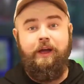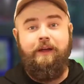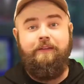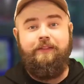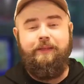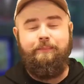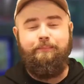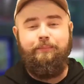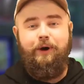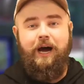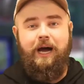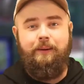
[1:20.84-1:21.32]

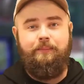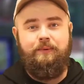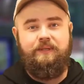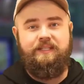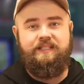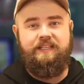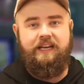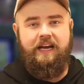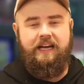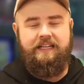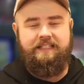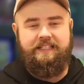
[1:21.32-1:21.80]
The Bible
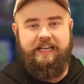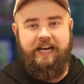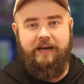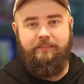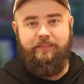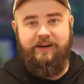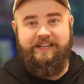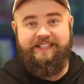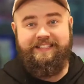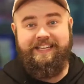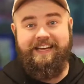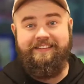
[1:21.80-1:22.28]
starts out
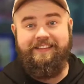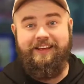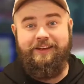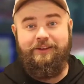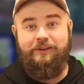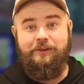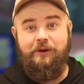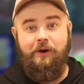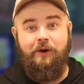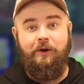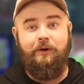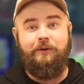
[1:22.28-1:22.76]
by saying
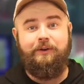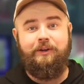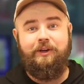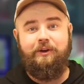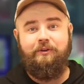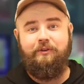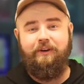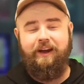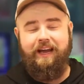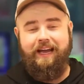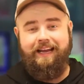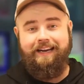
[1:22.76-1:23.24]
that God
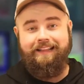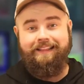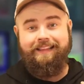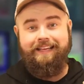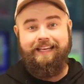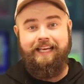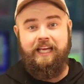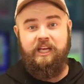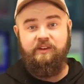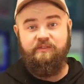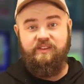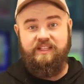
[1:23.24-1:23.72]
created the
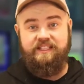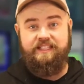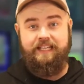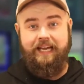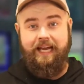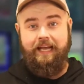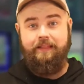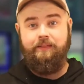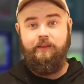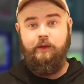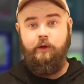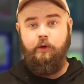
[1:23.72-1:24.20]
heavens
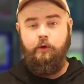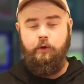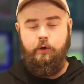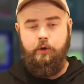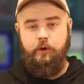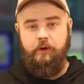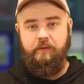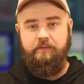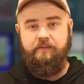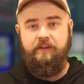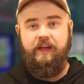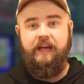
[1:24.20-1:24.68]
and the
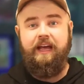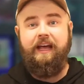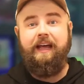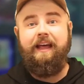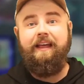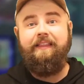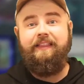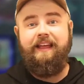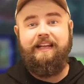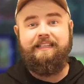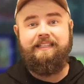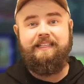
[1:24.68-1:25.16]
earth.
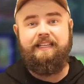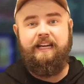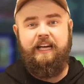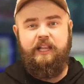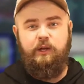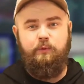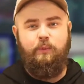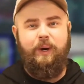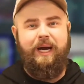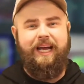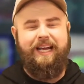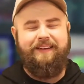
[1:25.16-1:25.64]
That's
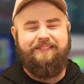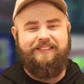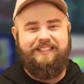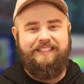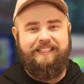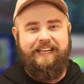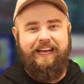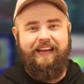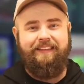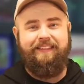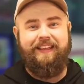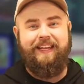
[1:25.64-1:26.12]
another way of
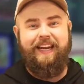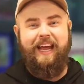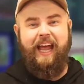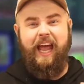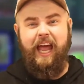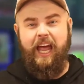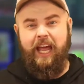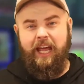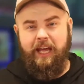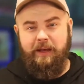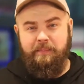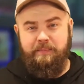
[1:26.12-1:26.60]
saying that
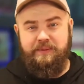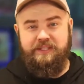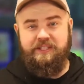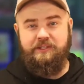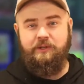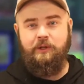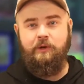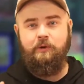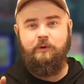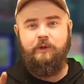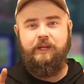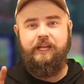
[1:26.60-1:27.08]

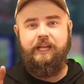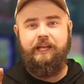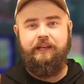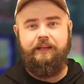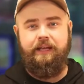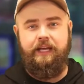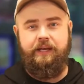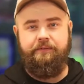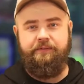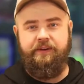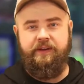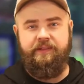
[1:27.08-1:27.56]
absolutely
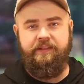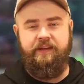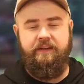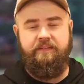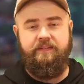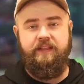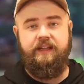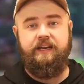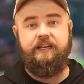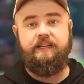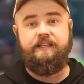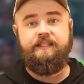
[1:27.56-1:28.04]
everything
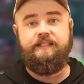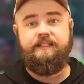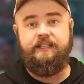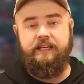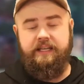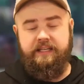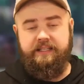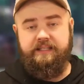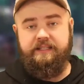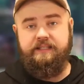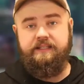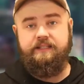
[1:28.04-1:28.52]
that
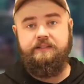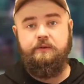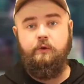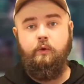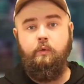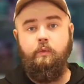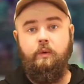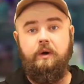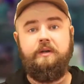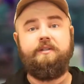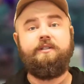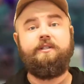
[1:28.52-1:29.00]
exists
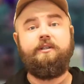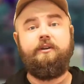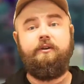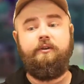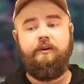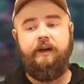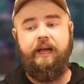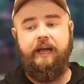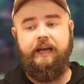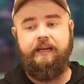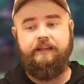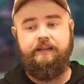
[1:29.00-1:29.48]
was
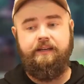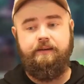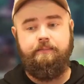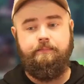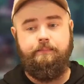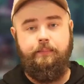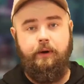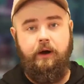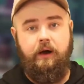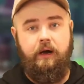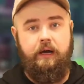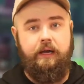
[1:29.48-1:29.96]
created
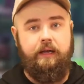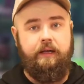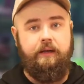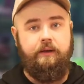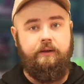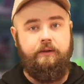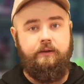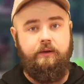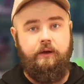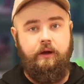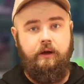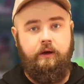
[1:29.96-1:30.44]
by
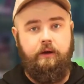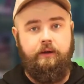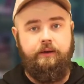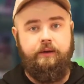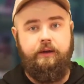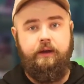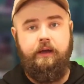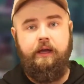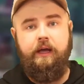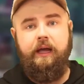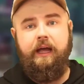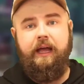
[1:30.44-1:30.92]
God.
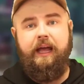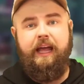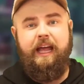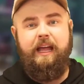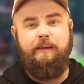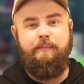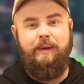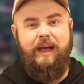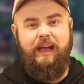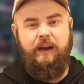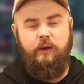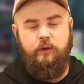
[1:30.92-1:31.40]
He
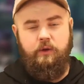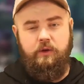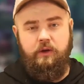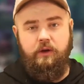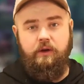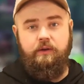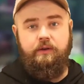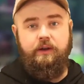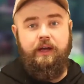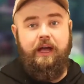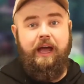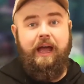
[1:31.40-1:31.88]
made it
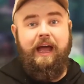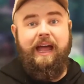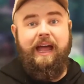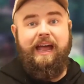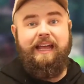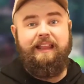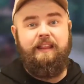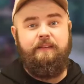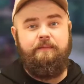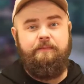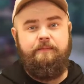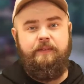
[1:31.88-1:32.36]
good,
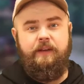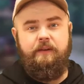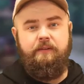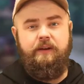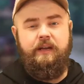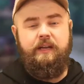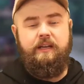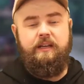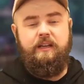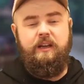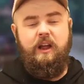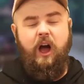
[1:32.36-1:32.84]
and the
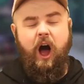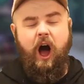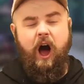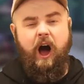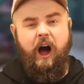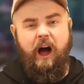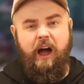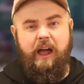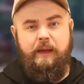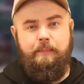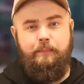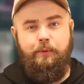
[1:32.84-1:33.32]
very
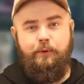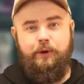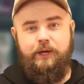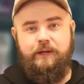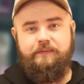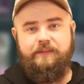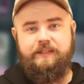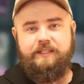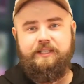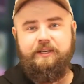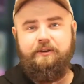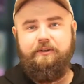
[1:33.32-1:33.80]
high point of
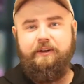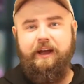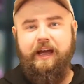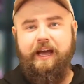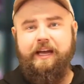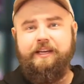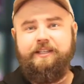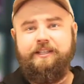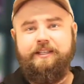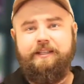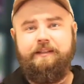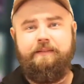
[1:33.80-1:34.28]
His
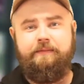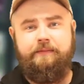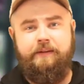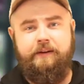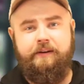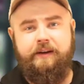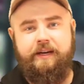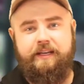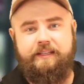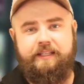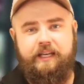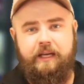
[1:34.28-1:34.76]
creation, the
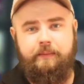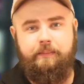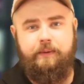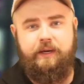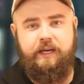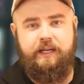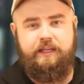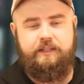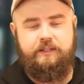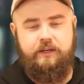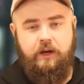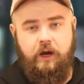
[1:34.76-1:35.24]
very
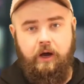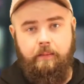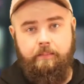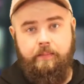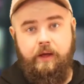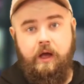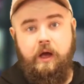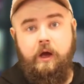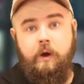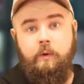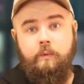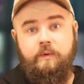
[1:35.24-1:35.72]
tippity top,
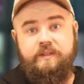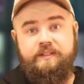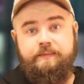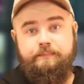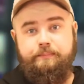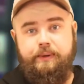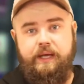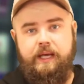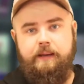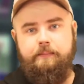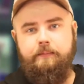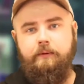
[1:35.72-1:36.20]
was
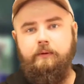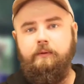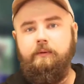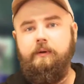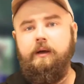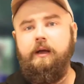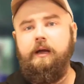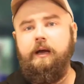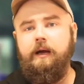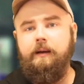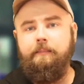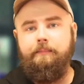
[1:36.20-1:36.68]
people.
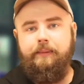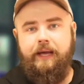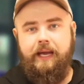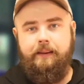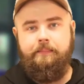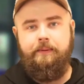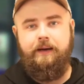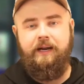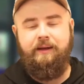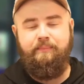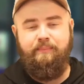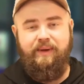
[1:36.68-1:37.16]

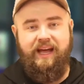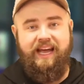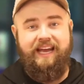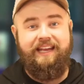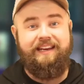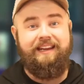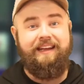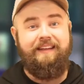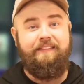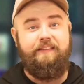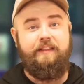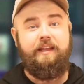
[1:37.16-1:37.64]
People are made
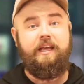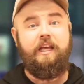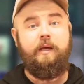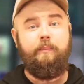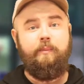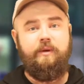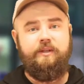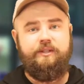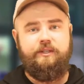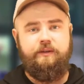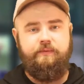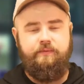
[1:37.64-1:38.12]
in the
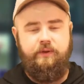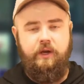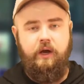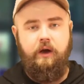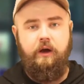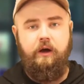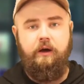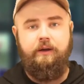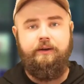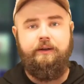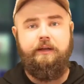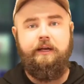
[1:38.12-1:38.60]
image of
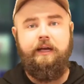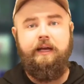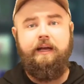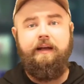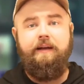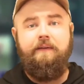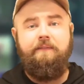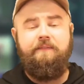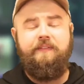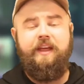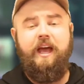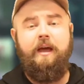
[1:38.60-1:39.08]
God.
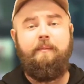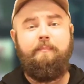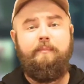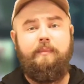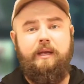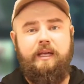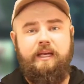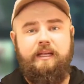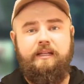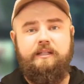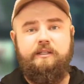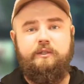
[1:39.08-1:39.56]
That
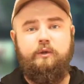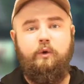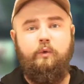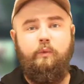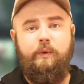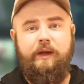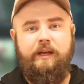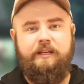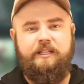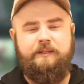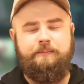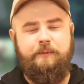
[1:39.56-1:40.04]
means
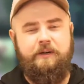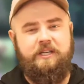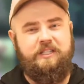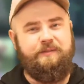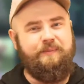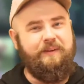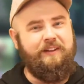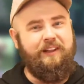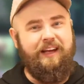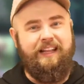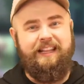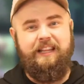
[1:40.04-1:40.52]
we're supposed to
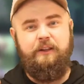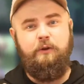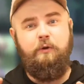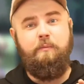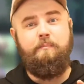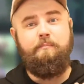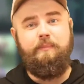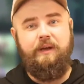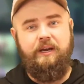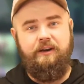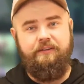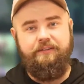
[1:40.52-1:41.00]
be like little
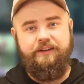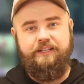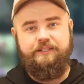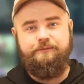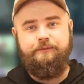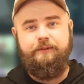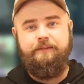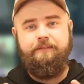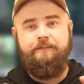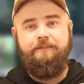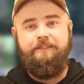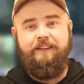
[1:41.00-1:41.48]
mirrors
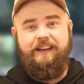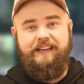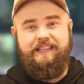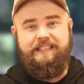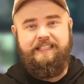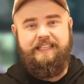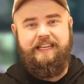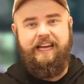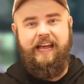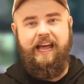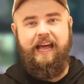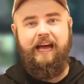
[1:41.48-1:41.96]

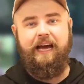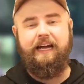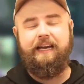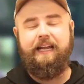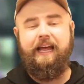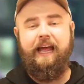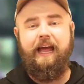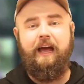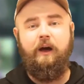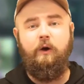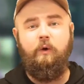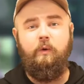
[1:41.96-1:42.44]
reflecting out
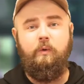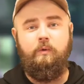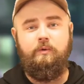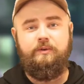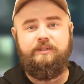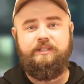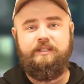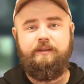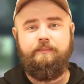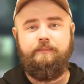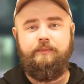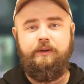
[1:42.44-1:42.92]
how
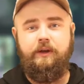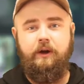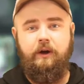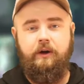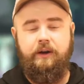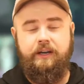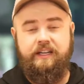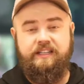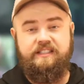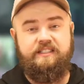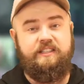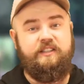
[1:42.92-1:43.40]
awesome God
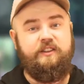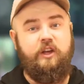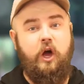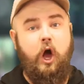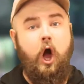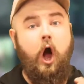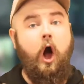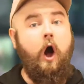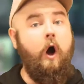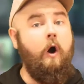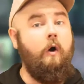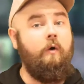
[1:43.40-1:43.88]
is to the
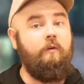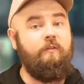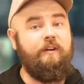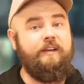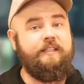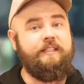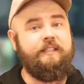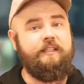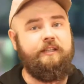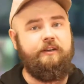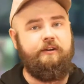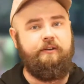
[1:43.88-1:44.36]
whole
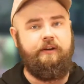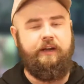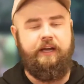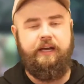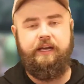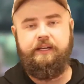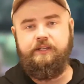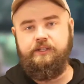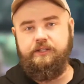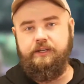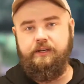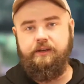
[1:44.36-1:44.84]
rest of
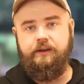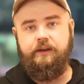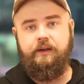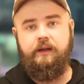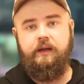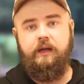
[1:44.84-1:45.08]
creation.